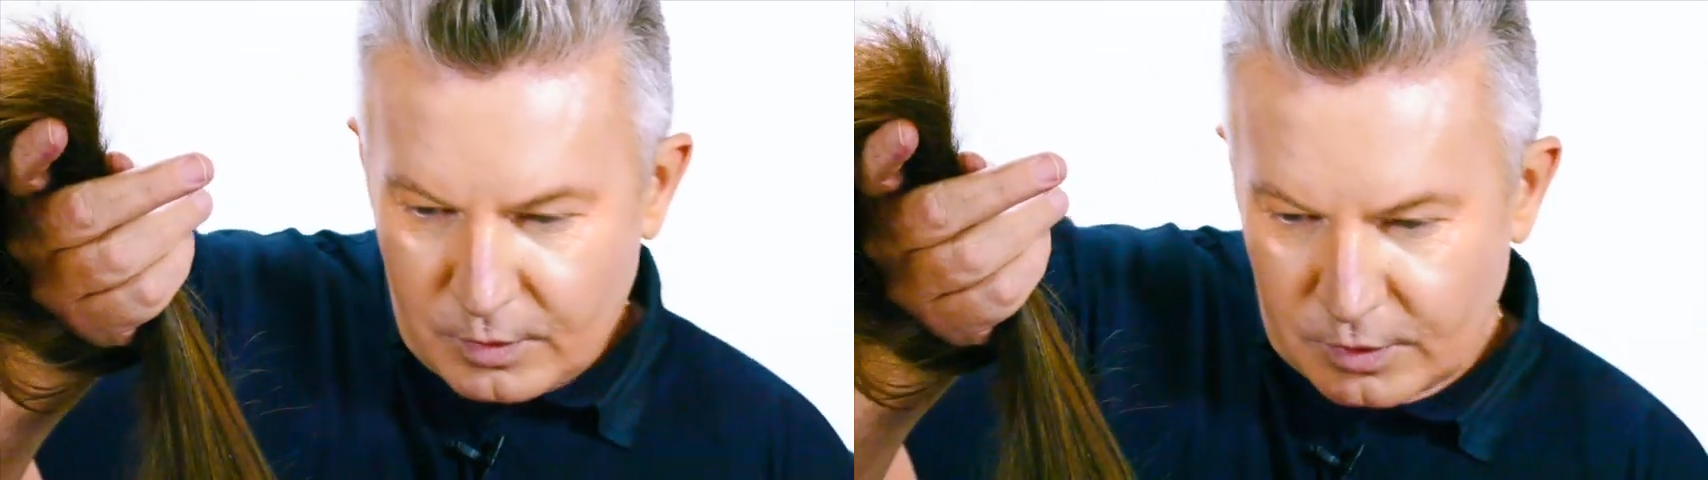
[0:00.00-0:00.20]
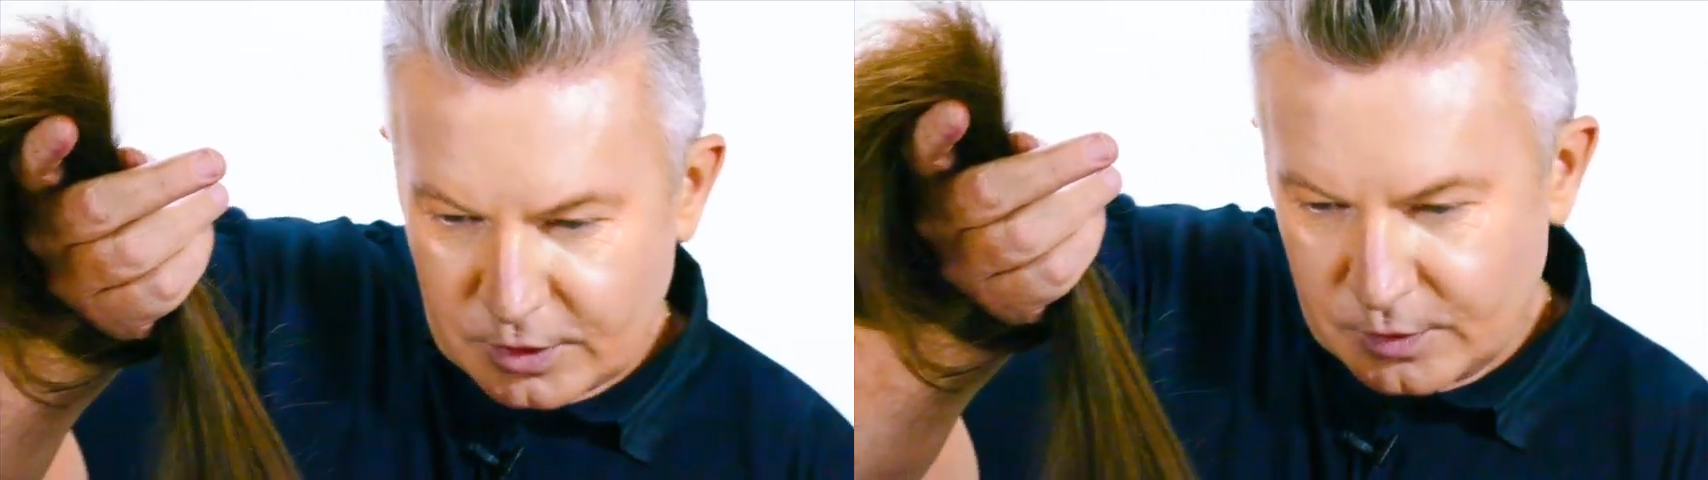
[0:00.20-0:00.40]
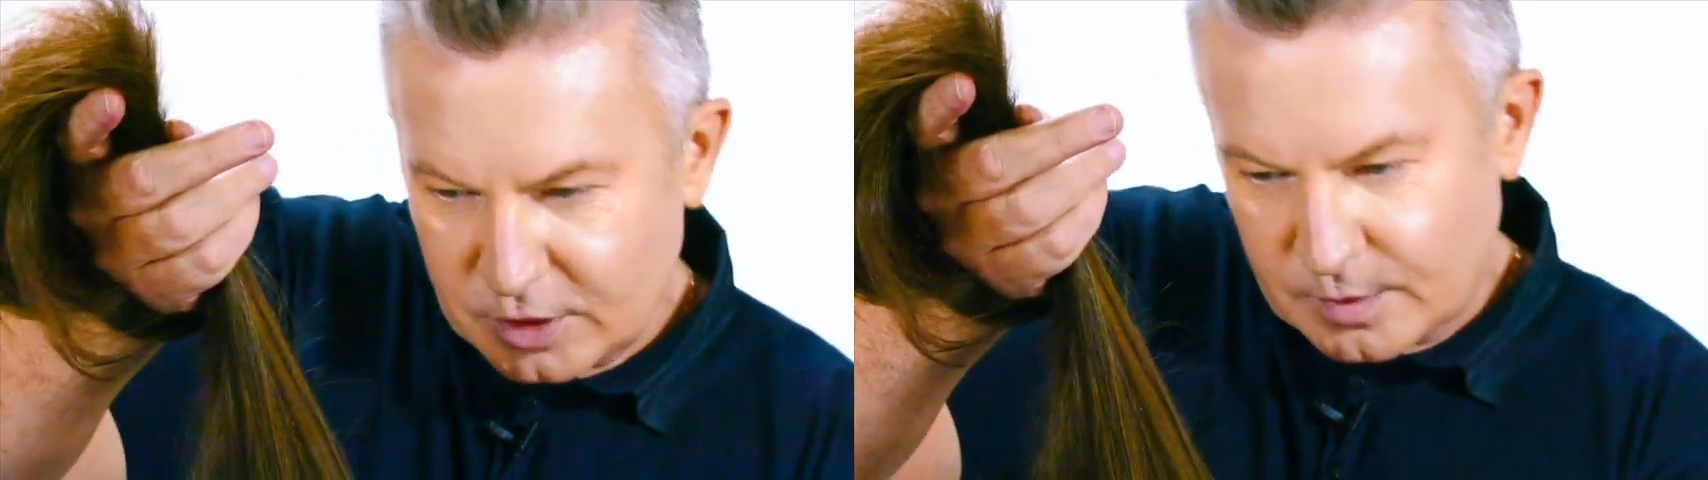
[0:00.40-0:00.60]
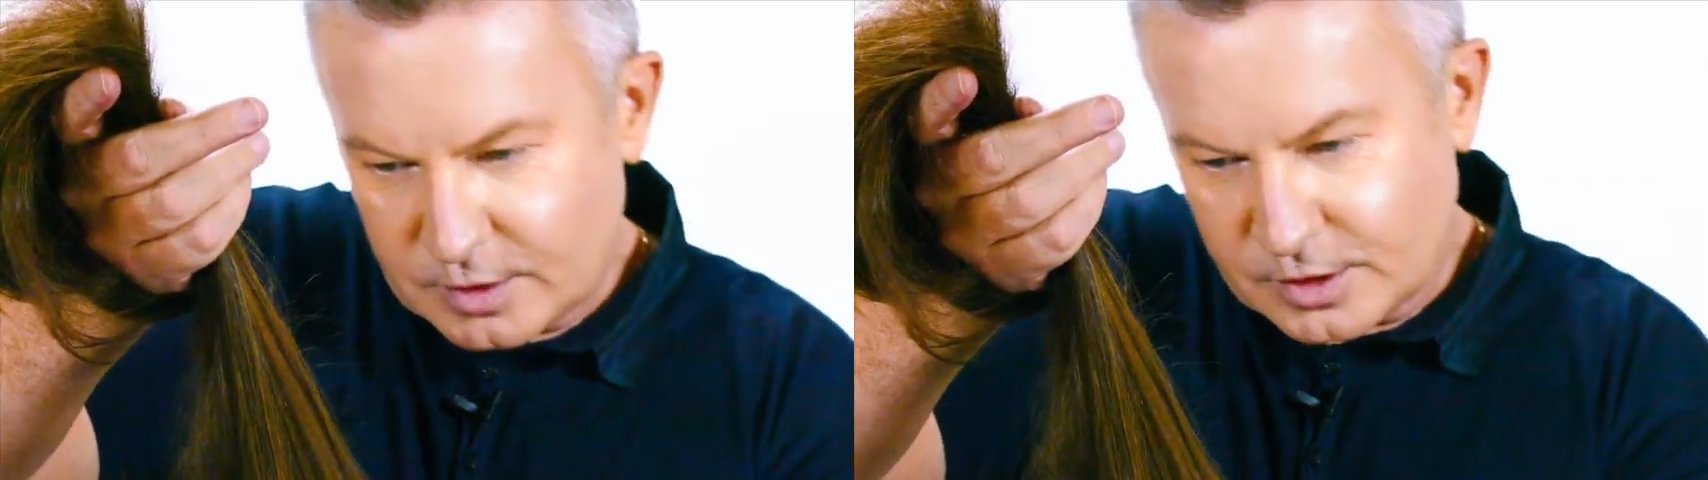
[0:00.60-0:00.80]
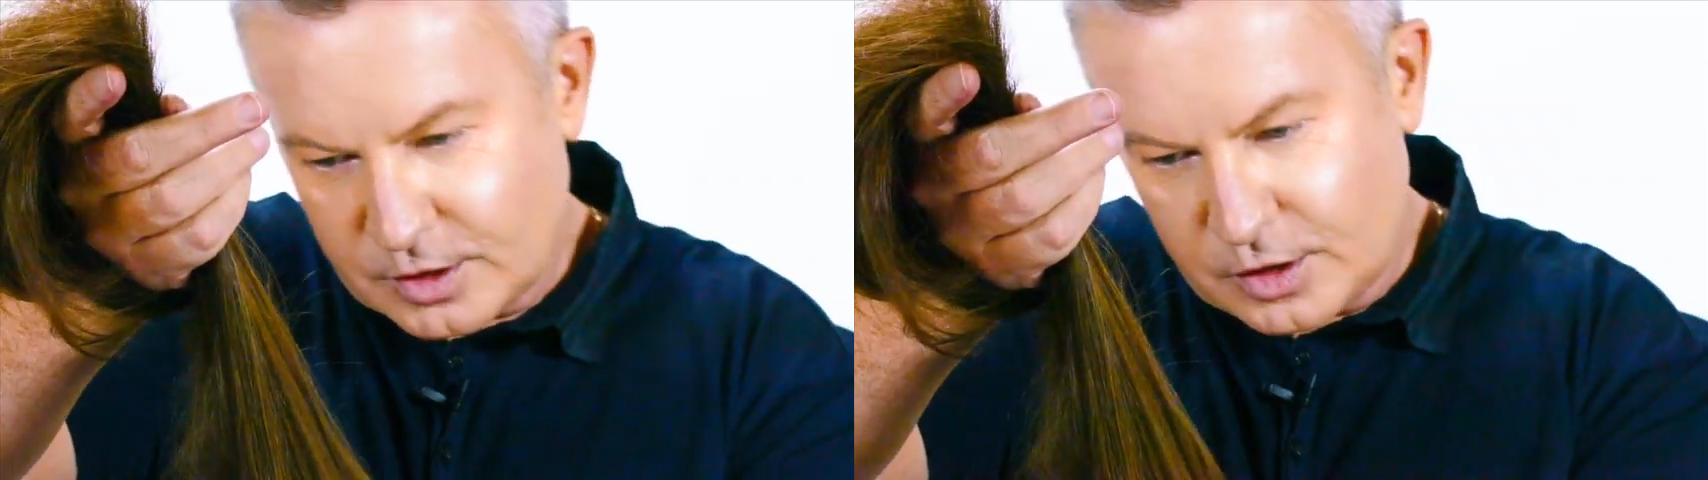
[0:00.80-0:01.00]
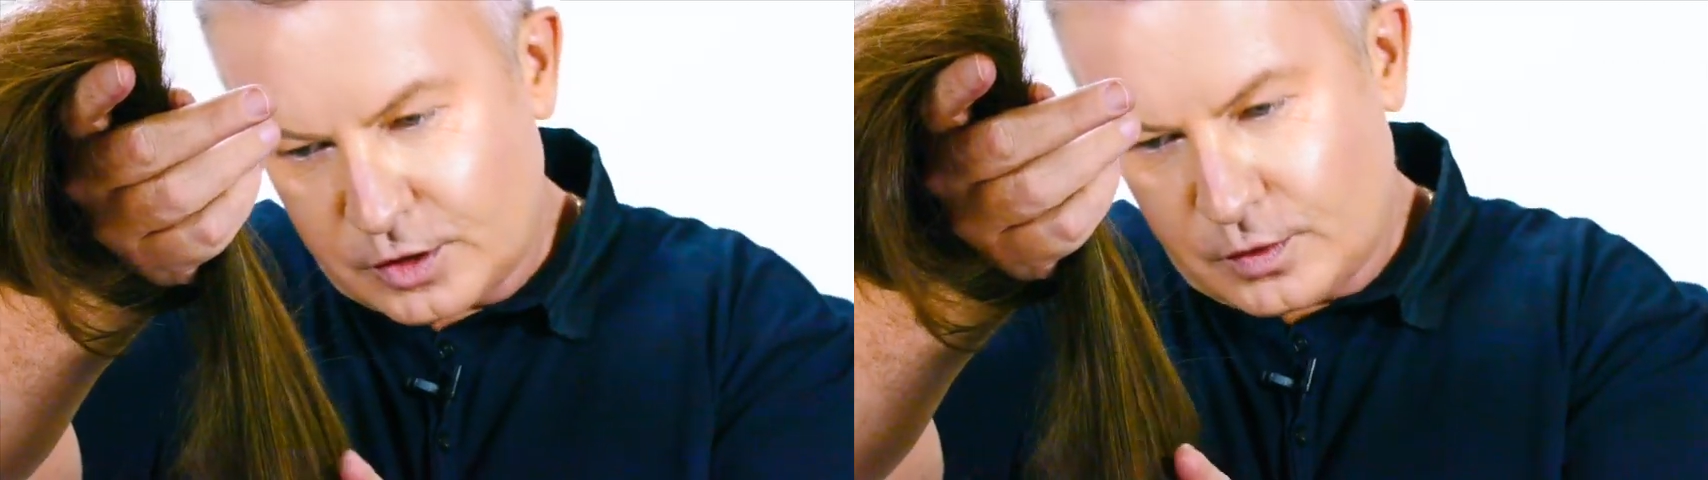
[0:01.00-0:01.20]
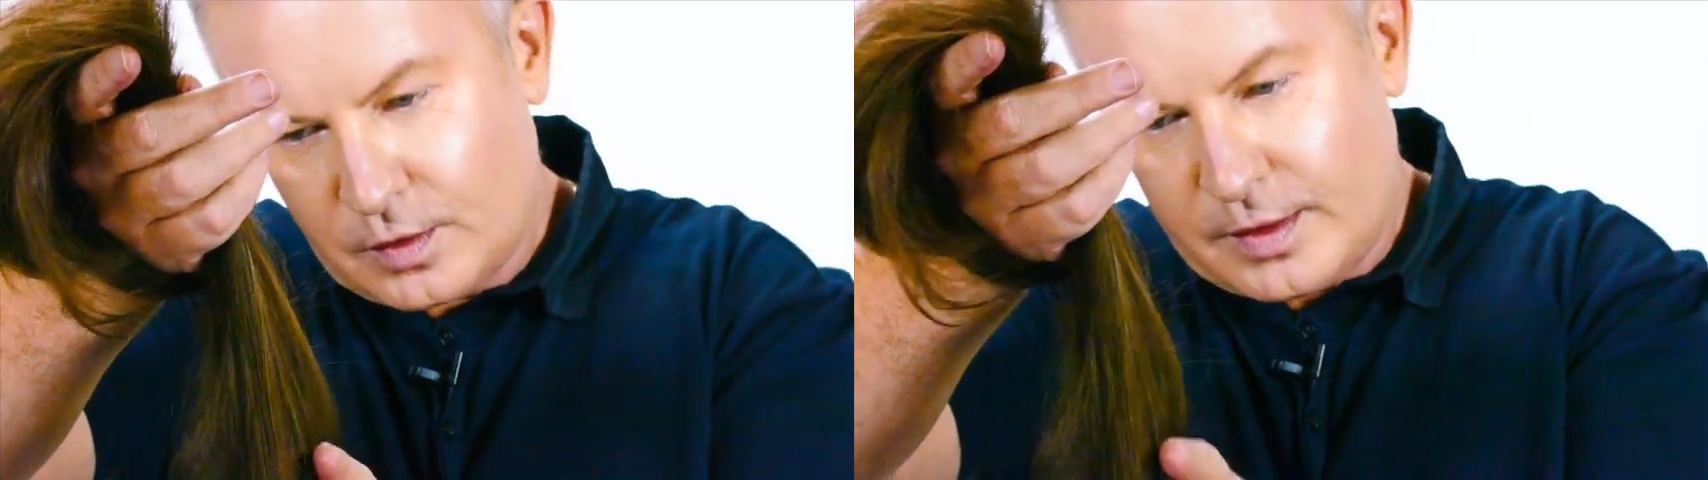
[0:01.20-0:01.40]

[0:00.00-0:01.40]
want to do is you want to secure